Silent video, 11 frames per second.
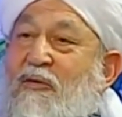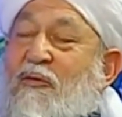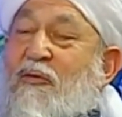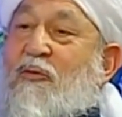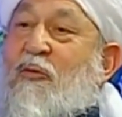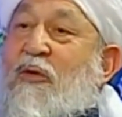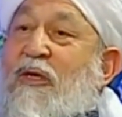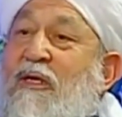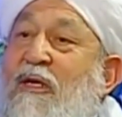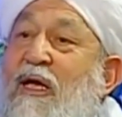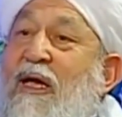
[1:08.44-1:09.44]
So
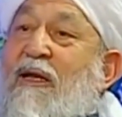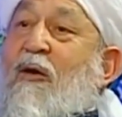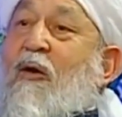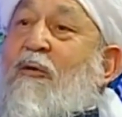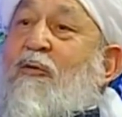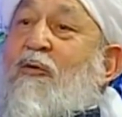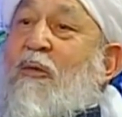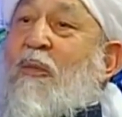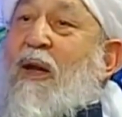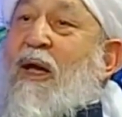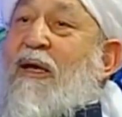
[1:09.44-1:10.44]
it can also
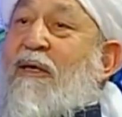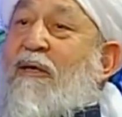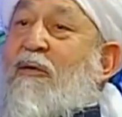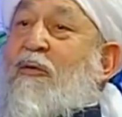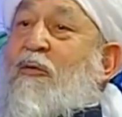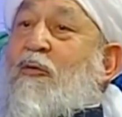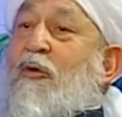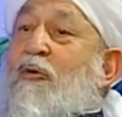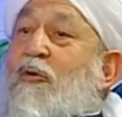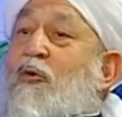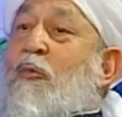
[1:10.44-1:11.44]
apply to
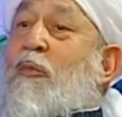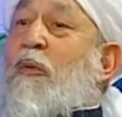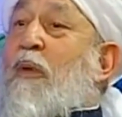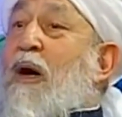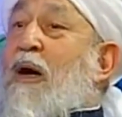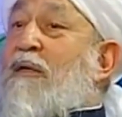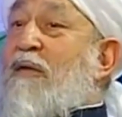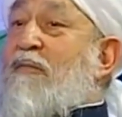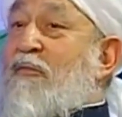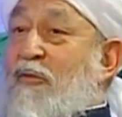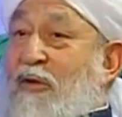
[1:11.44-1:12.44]
the superpowers
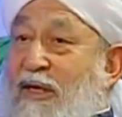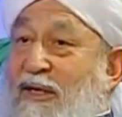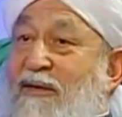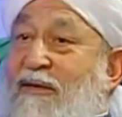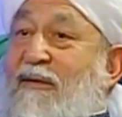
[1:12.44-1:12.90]
of today.